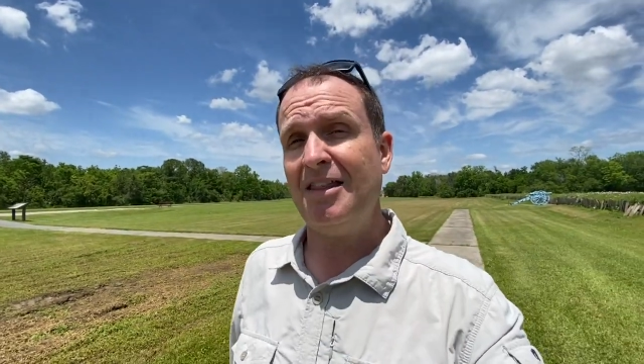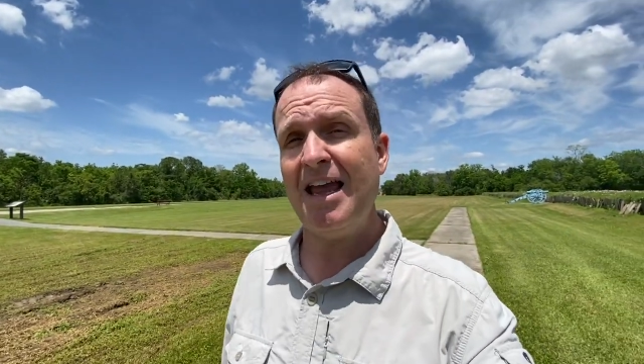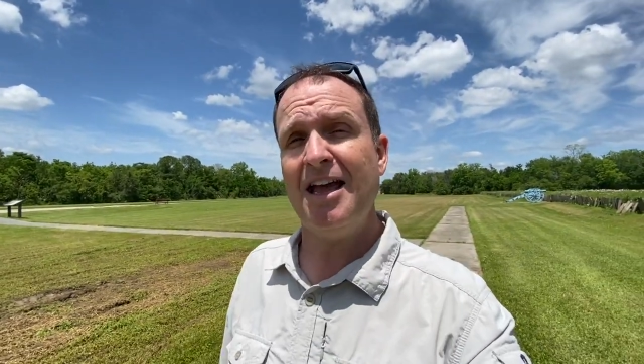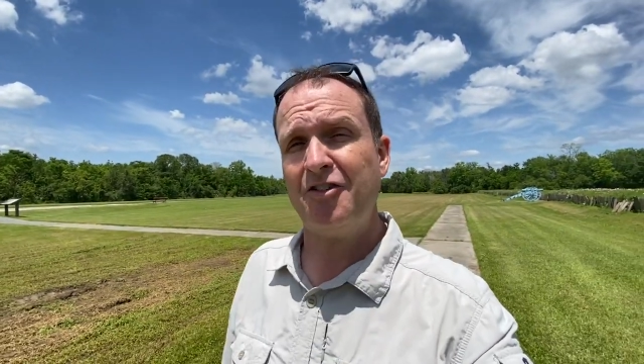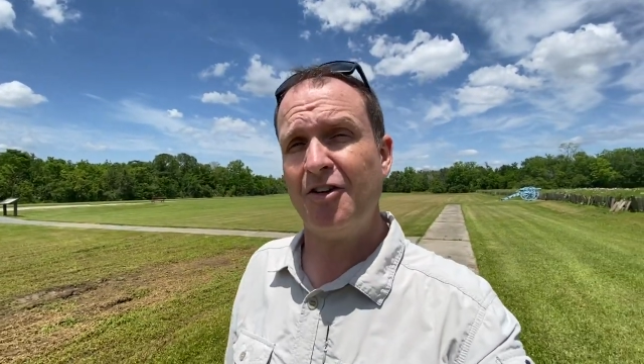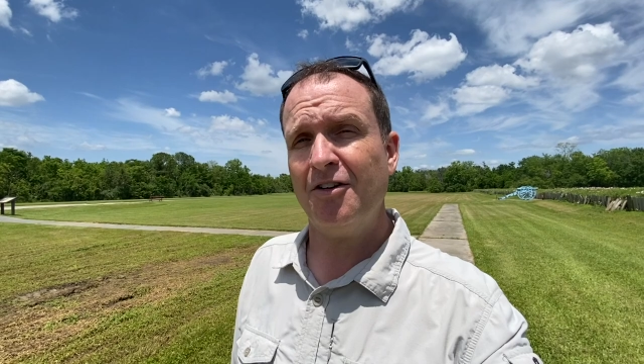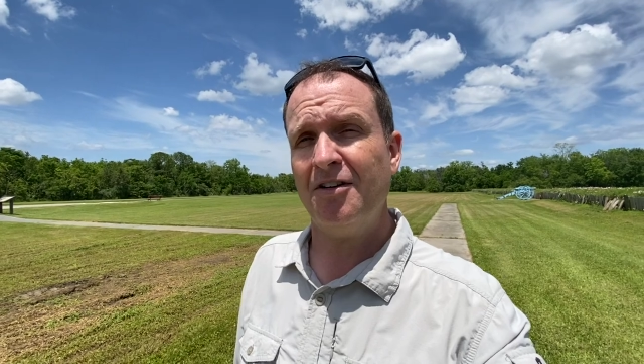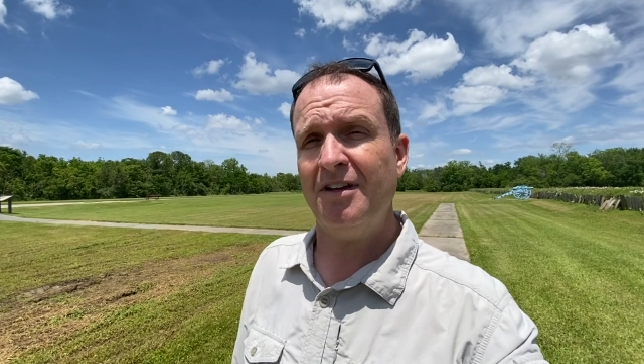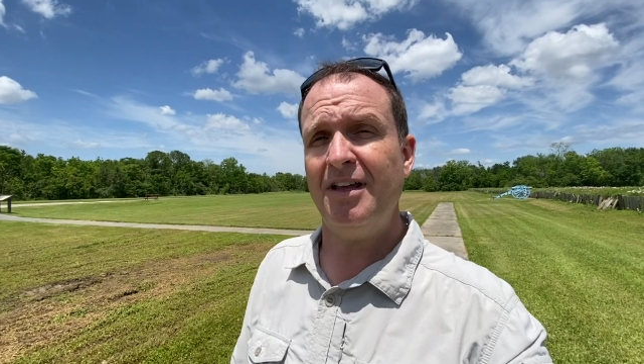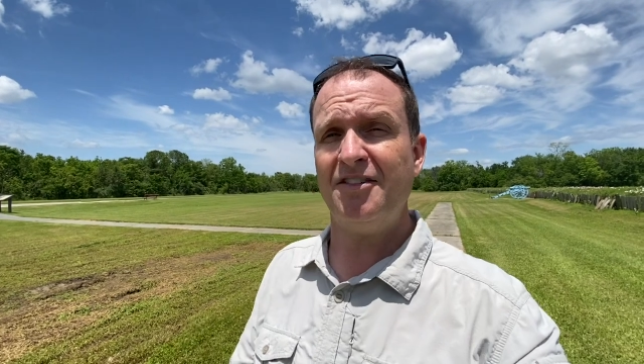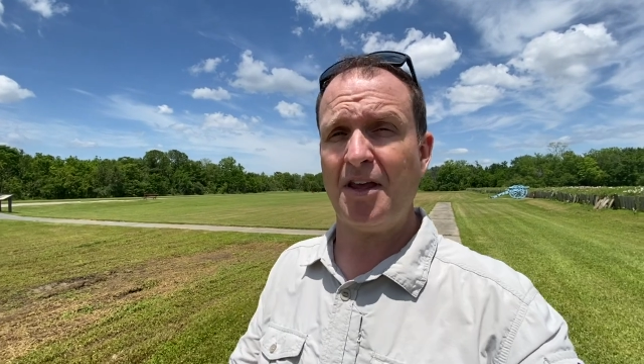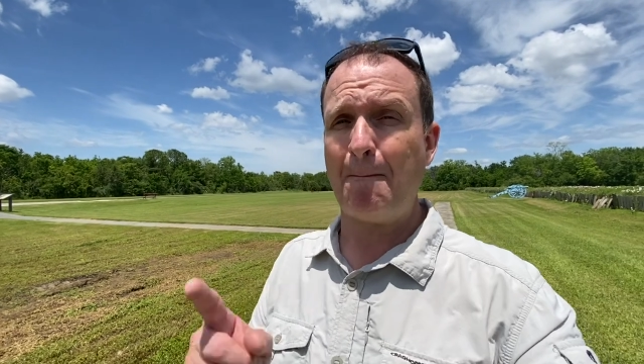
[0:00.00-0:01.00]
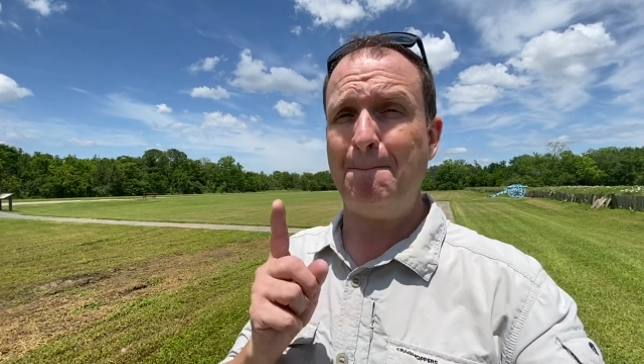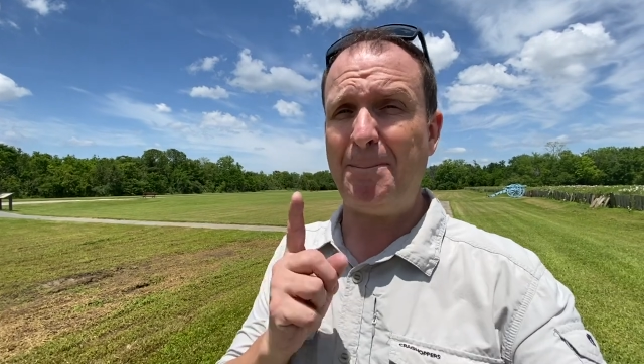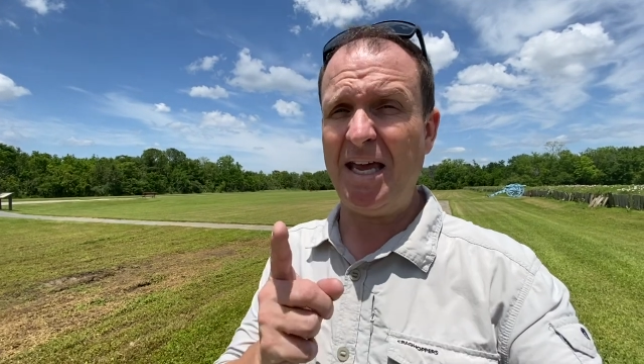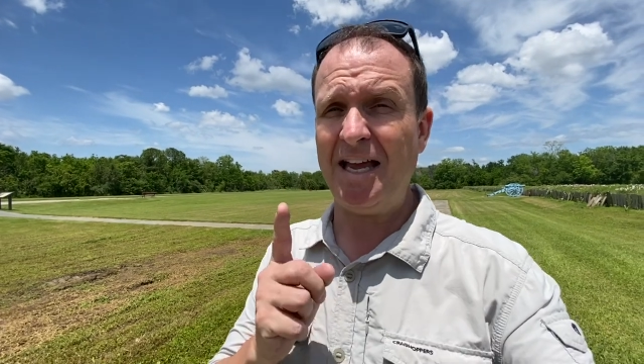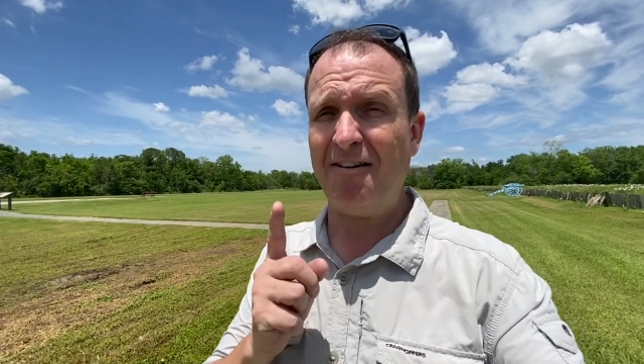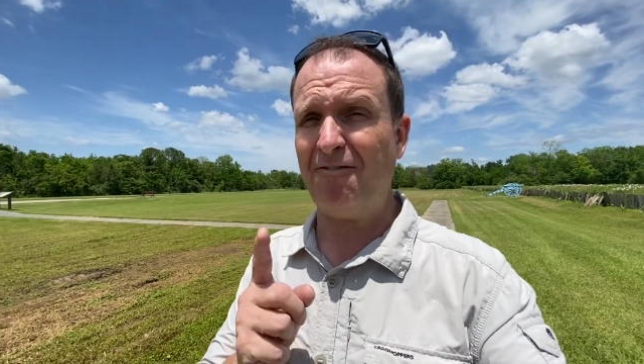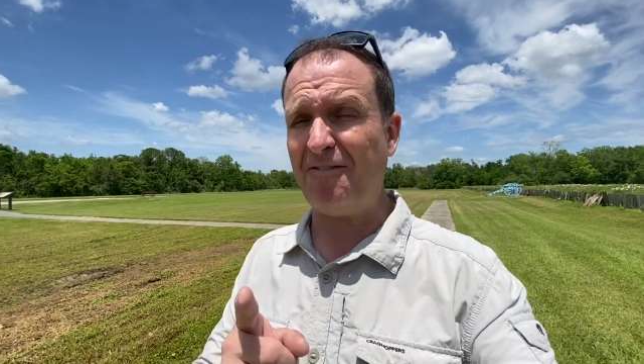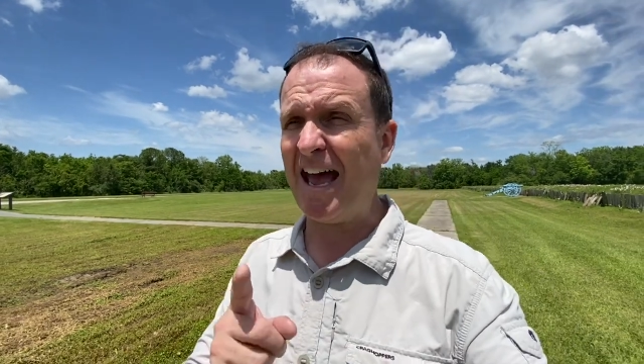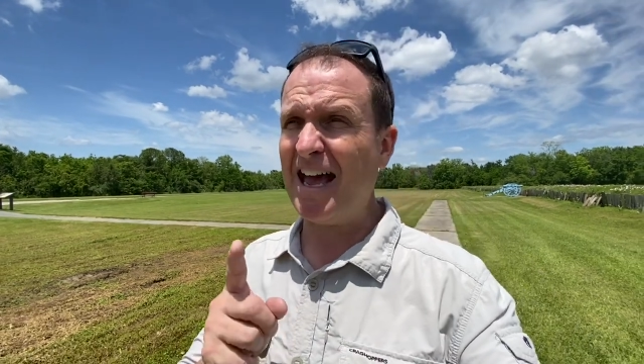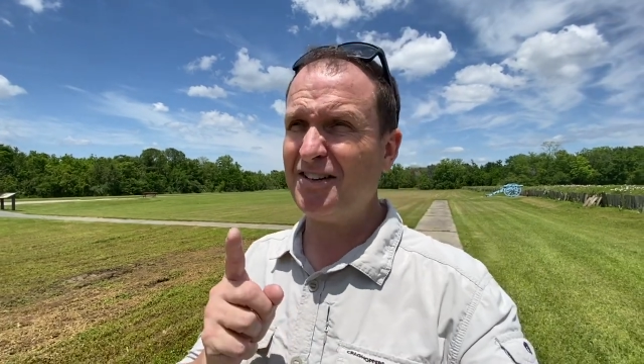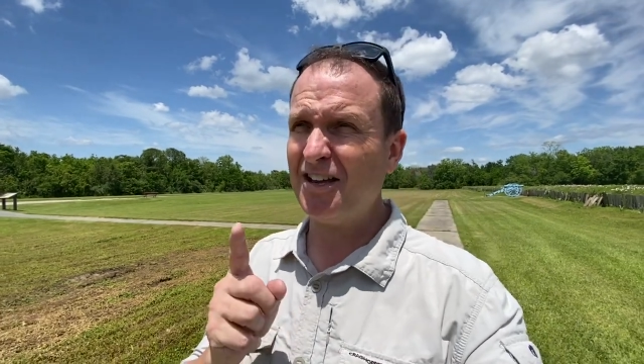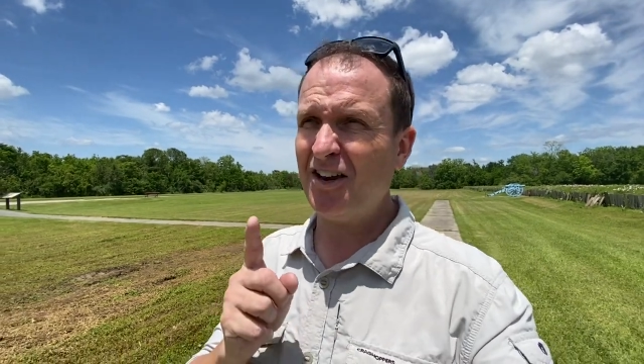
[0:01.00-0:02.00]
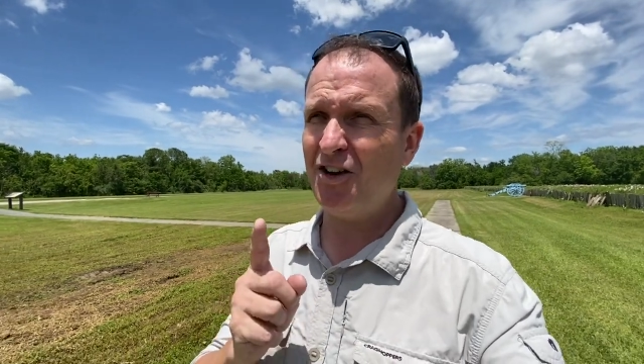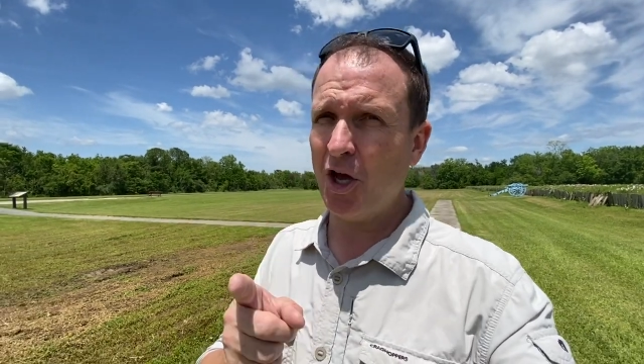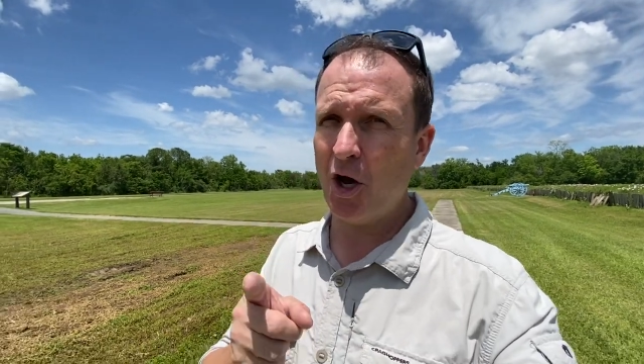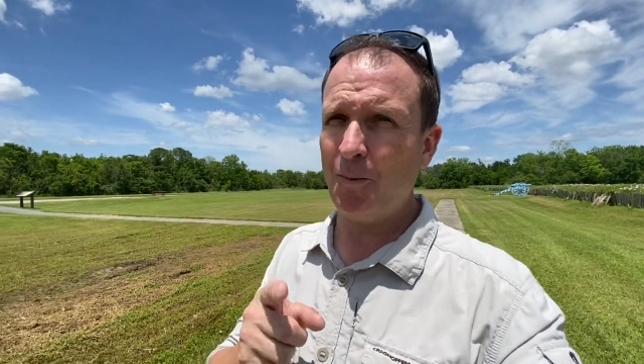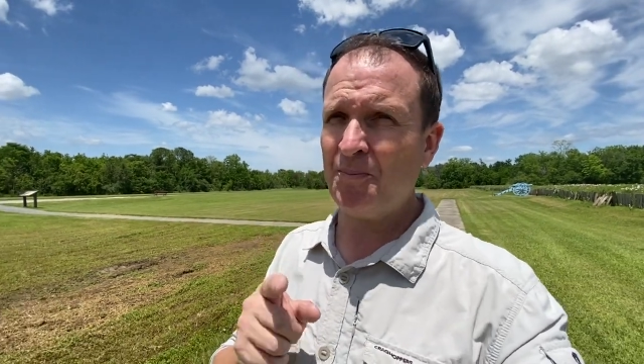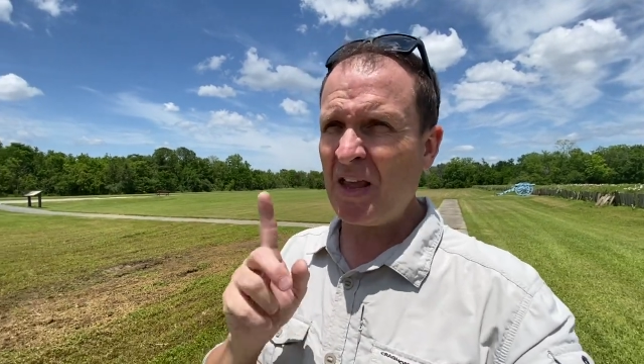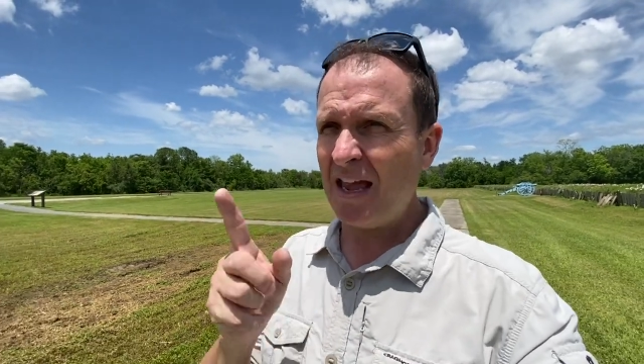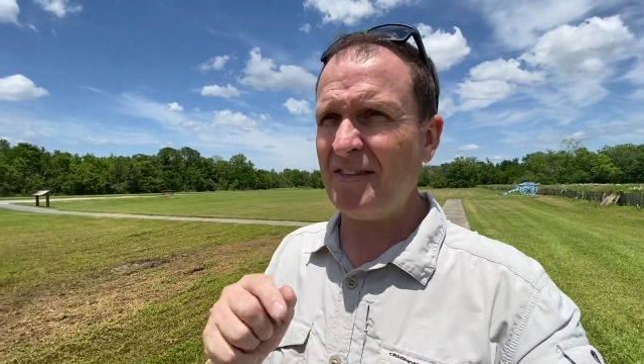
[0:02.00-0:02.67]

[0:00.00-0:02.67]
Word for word: The answer is a big fat no.